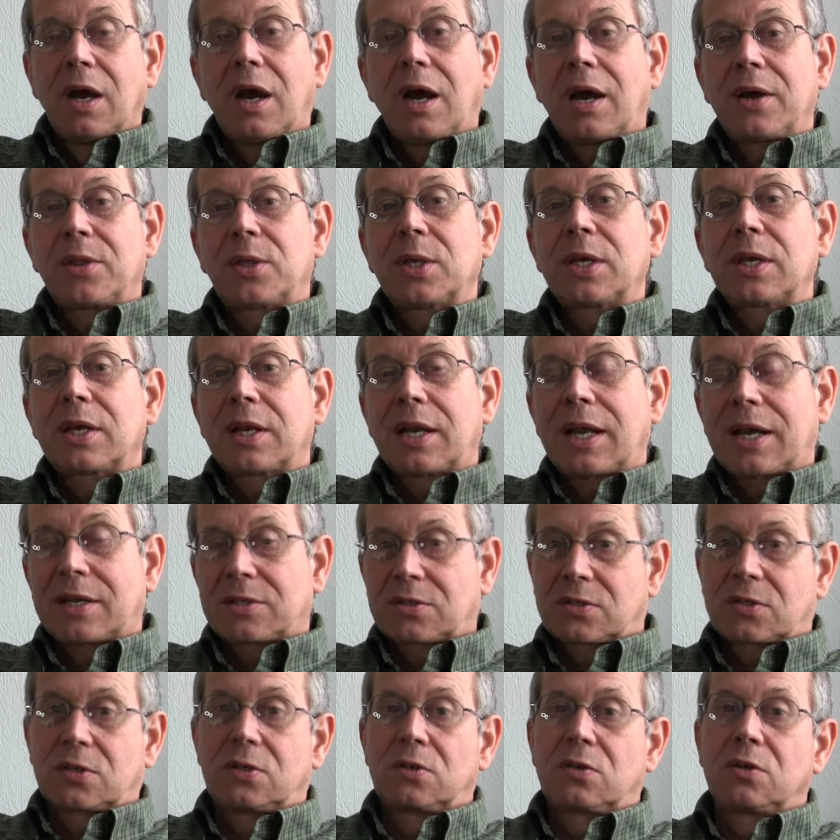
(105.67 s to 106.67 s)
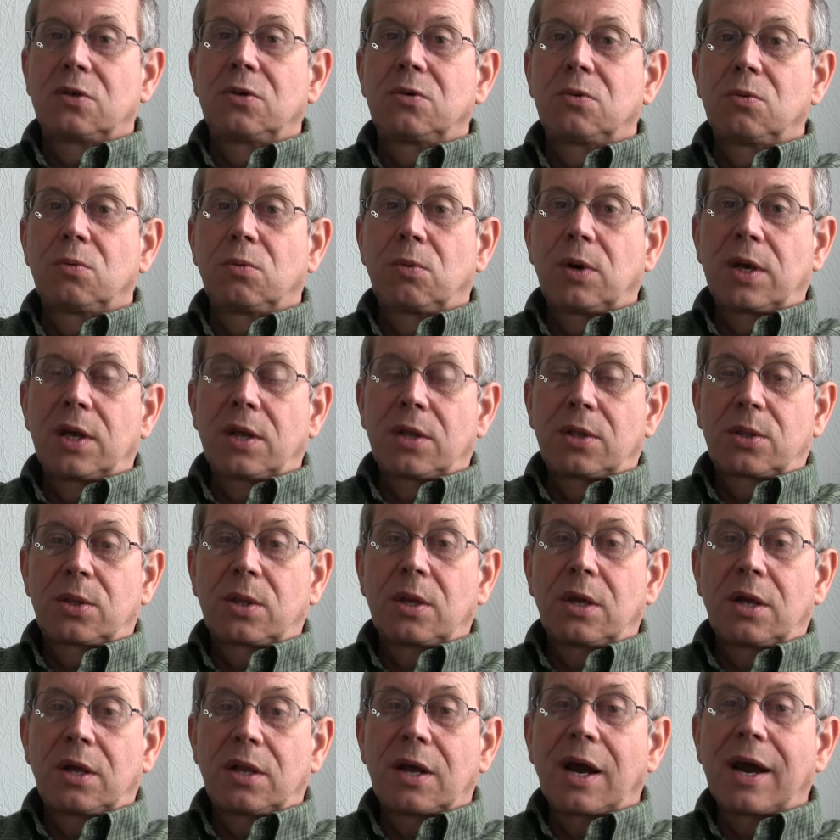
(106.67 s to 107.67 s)
I think it has to do with
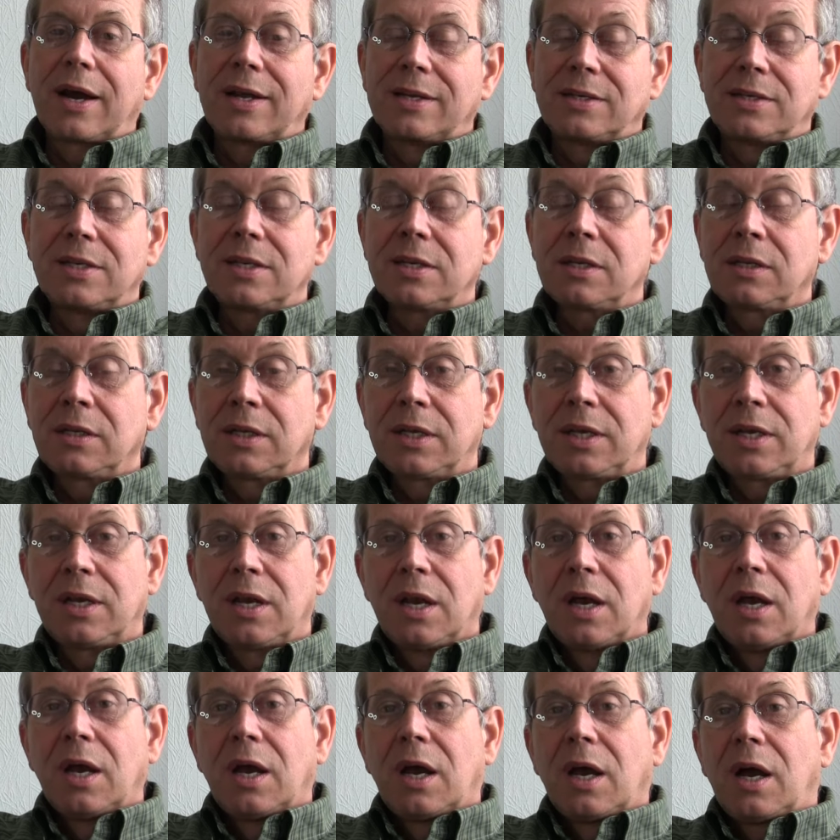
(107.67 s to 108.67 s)
ideally